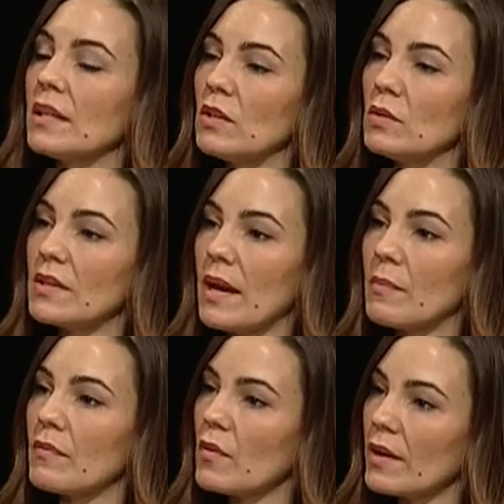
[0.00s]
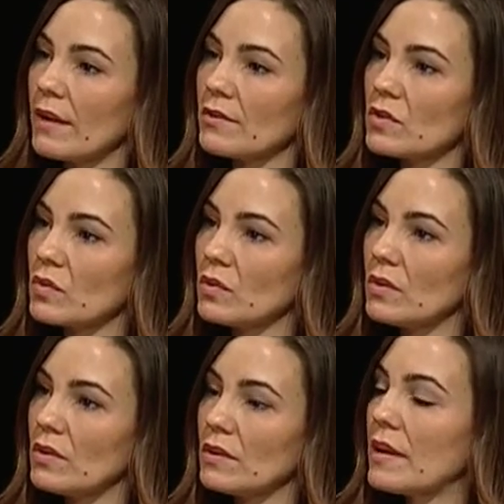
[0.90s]
can use that before and after
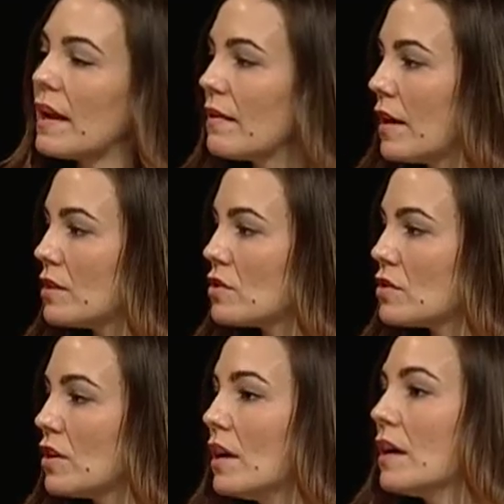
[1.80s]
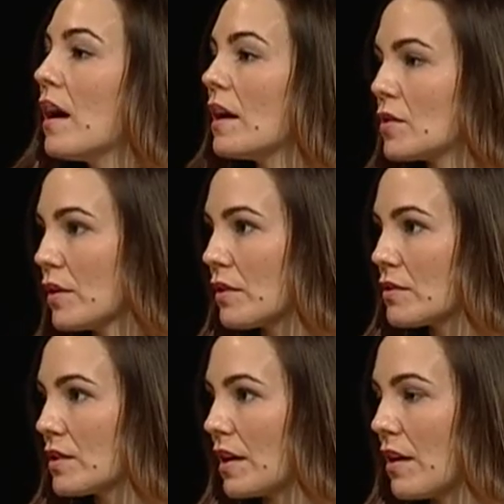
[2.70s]
school, at lunch, during their
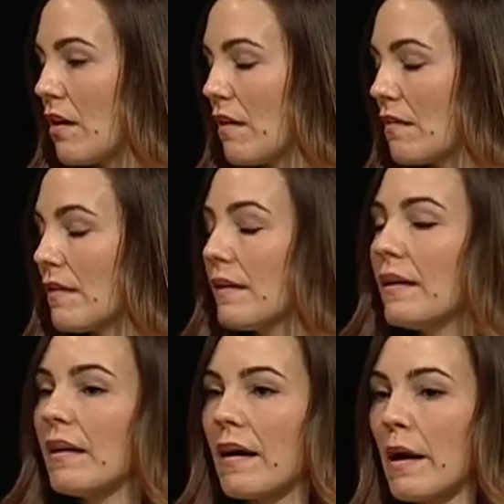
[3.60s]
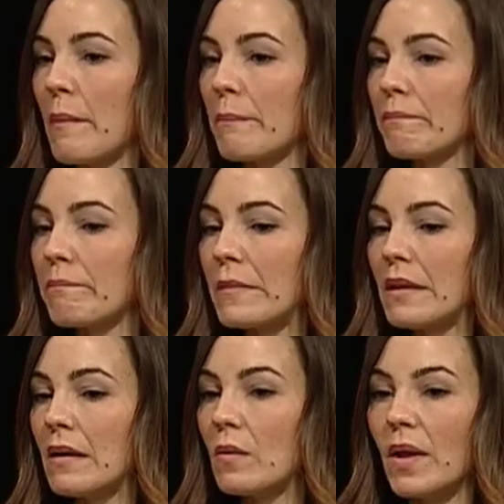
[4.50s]
study hall.
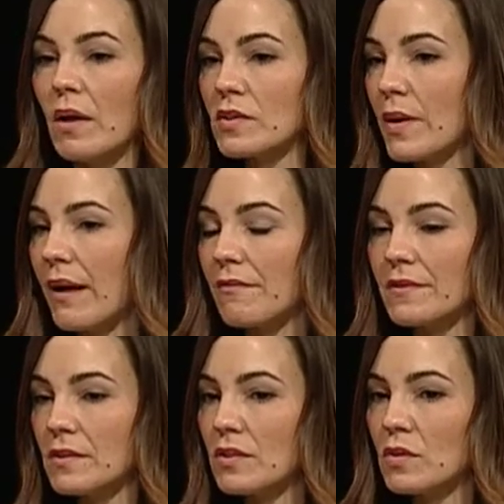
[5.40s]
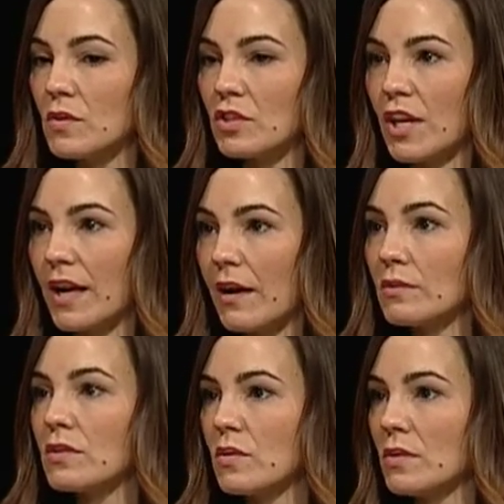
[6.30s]
We also have student
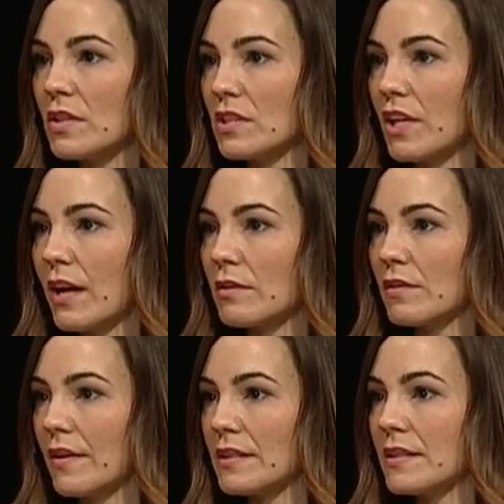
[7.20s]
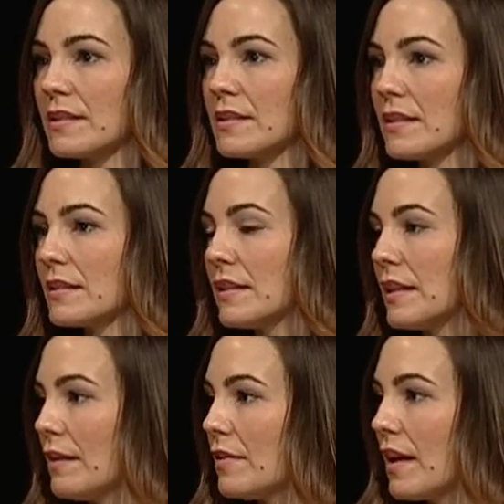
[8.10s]
checkout. Students can check out devices to
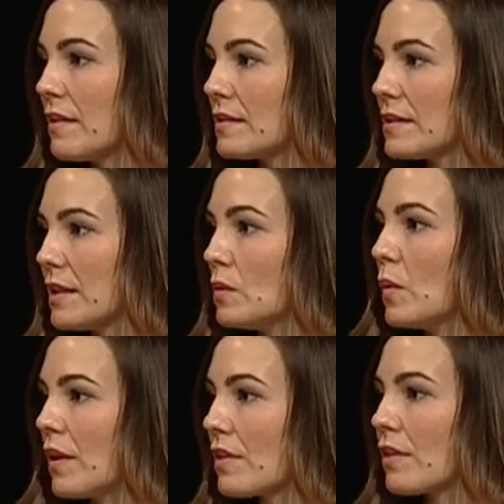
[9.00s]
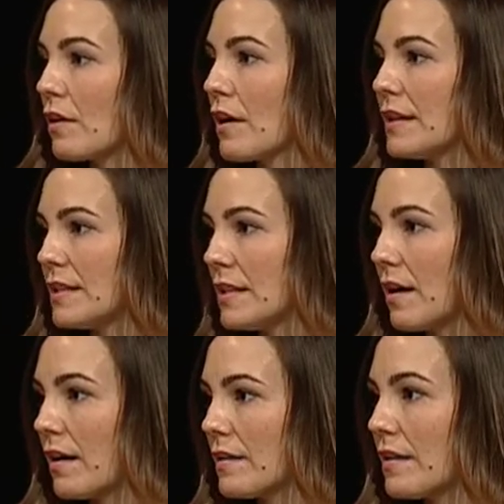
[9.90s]
leave the LLC with their ID
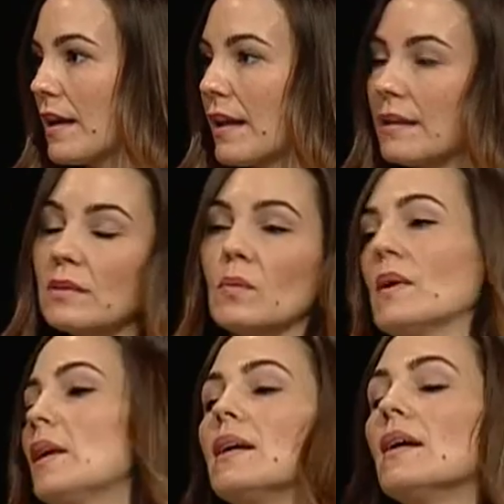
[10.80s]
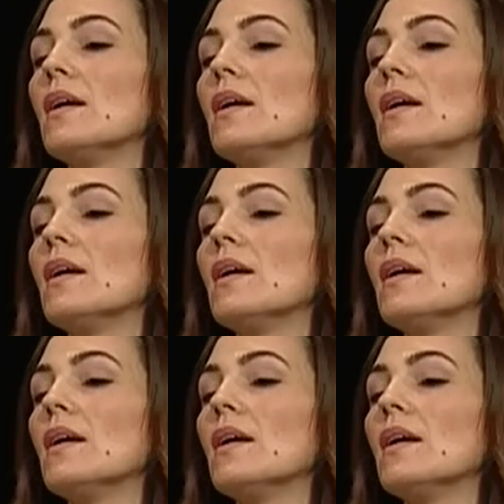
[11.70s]
card, and we